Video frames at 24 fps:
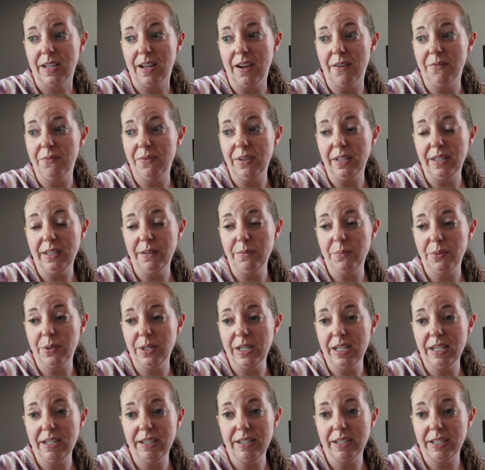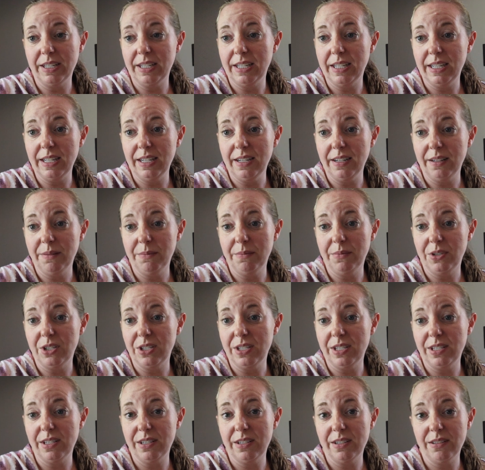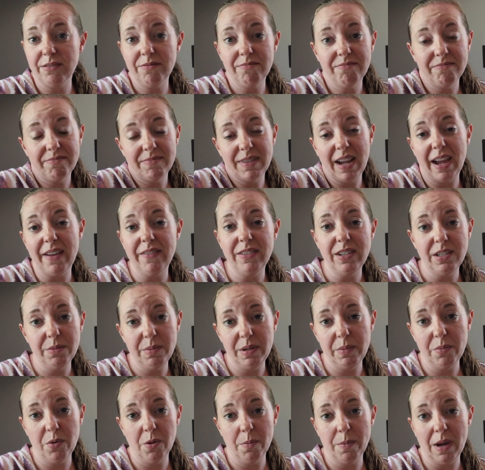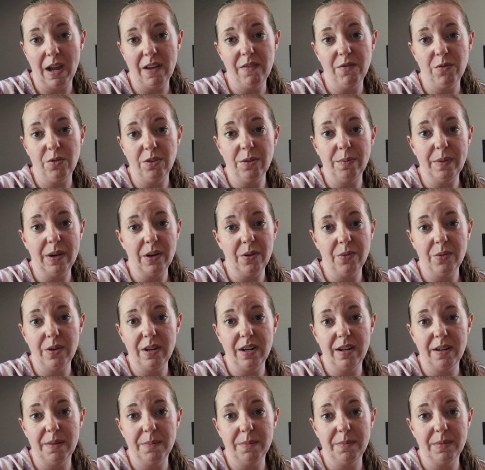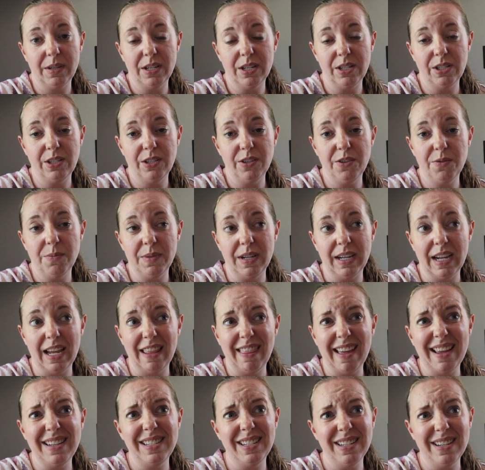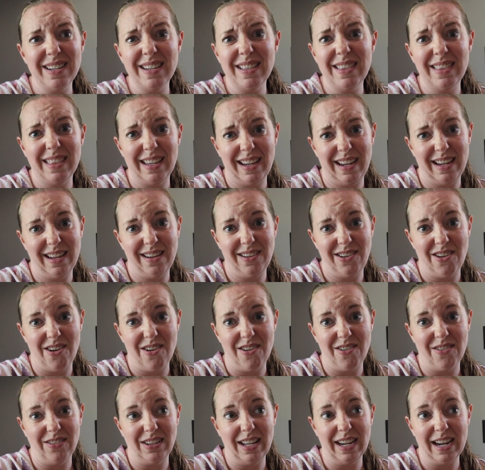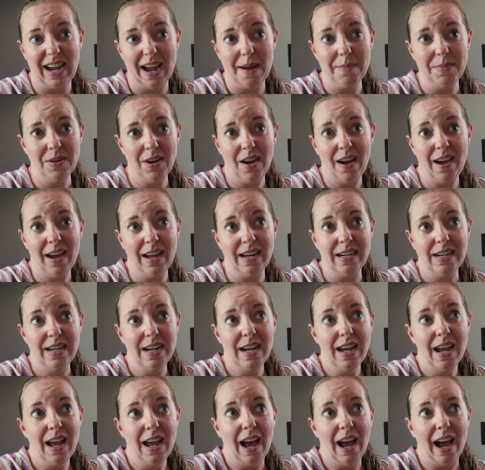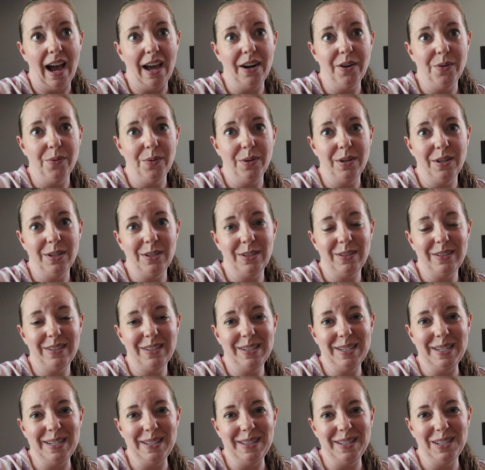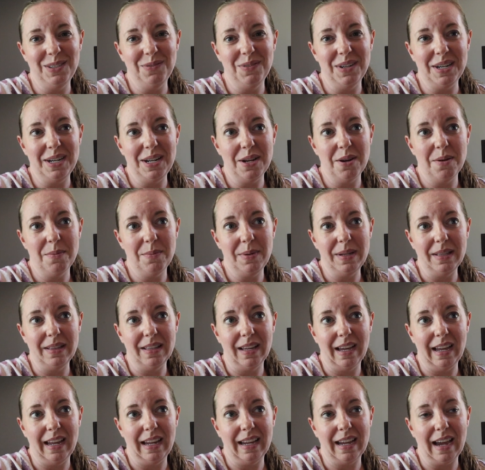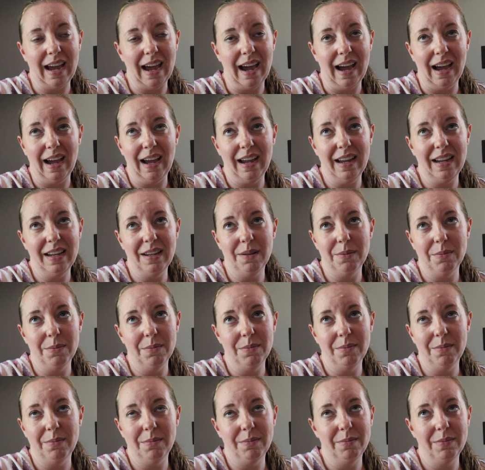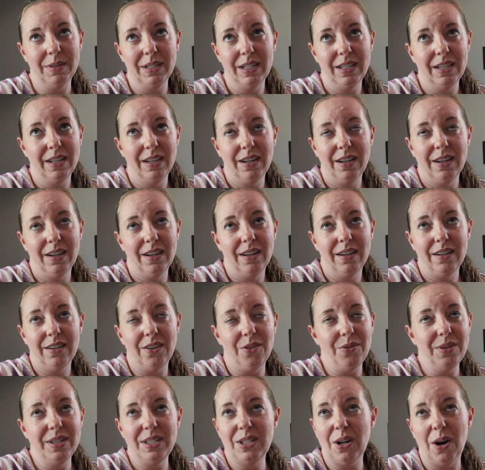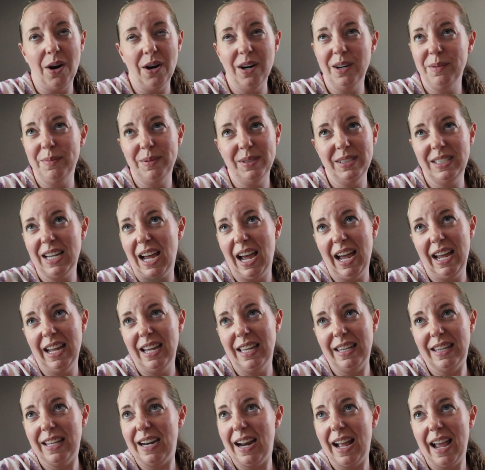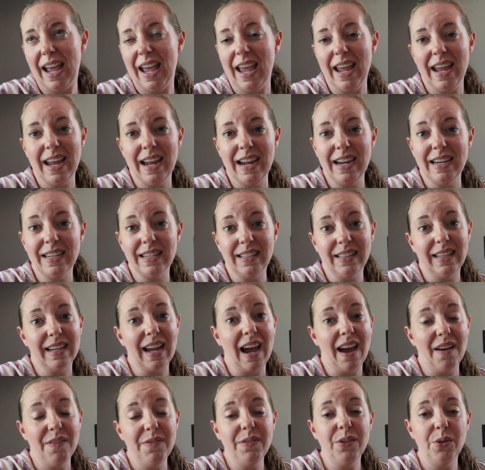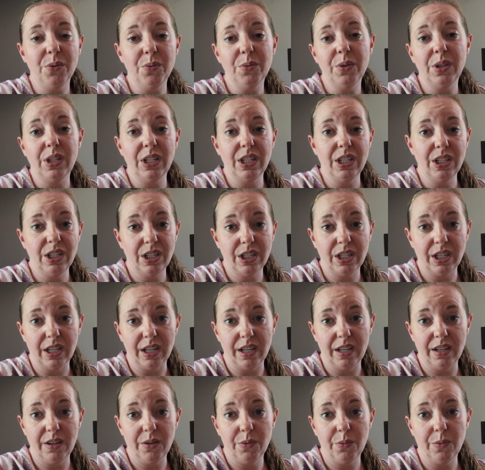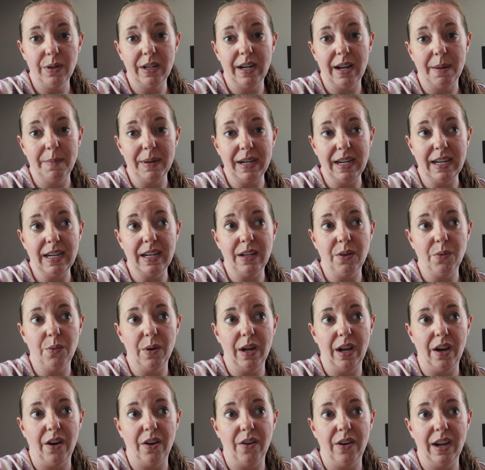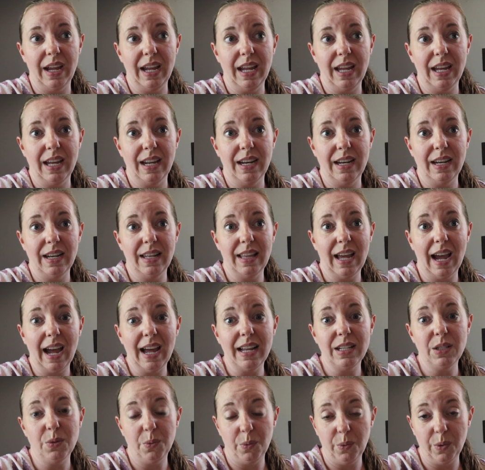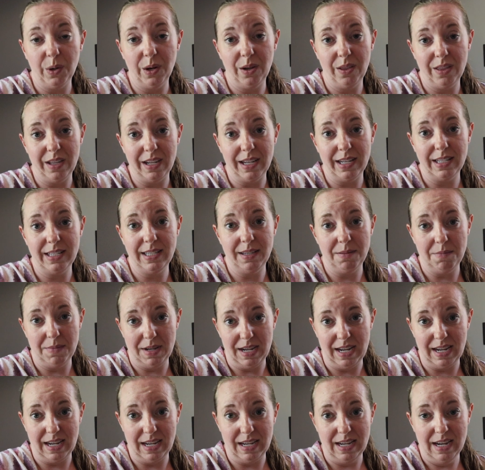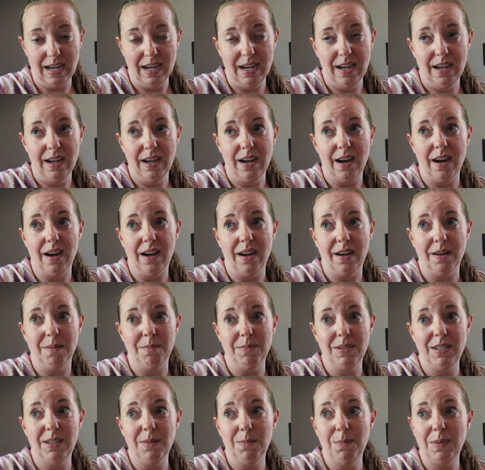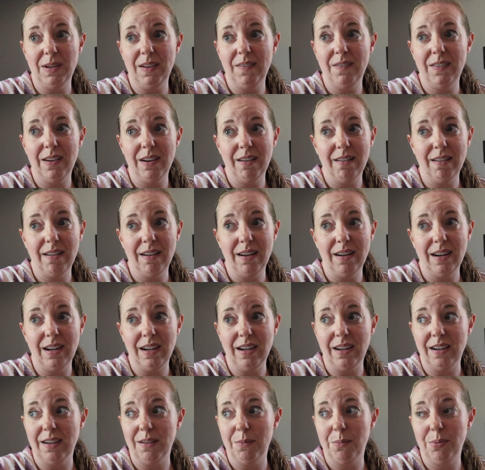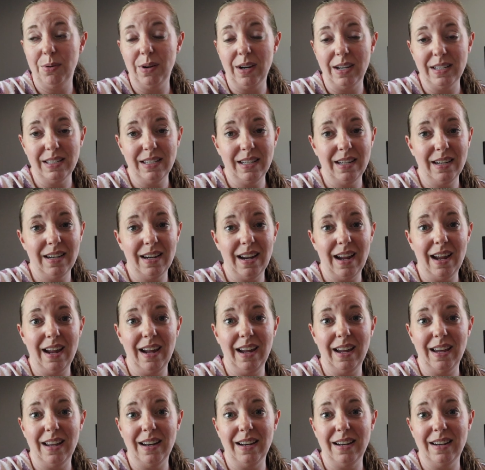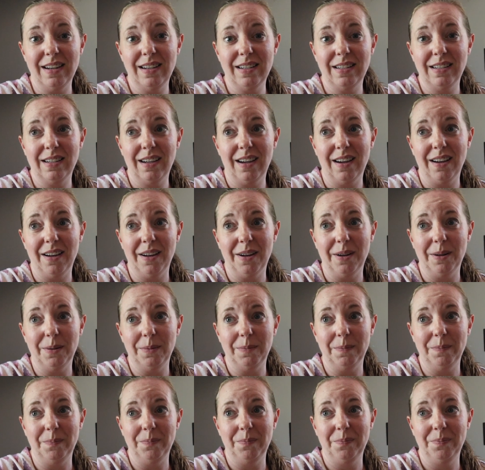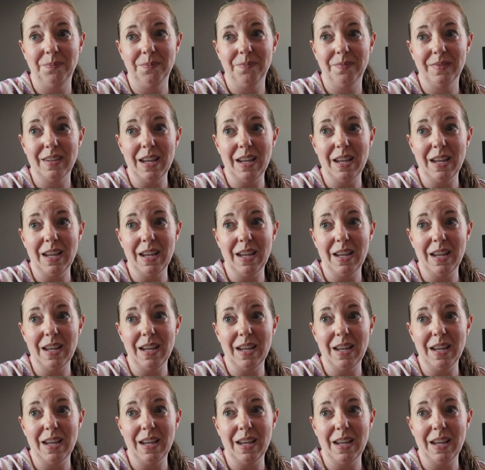I'm feeling pretty good. I'm just having to be more mindful about what I'm consuming. And that's a good thing, y'all. Like, I'm not, I don't want to do this video and be like, I am on this horrible diet that I hate. Like, I feel really good when I'm eating well, and that's worth it to me um, to be very present and, um,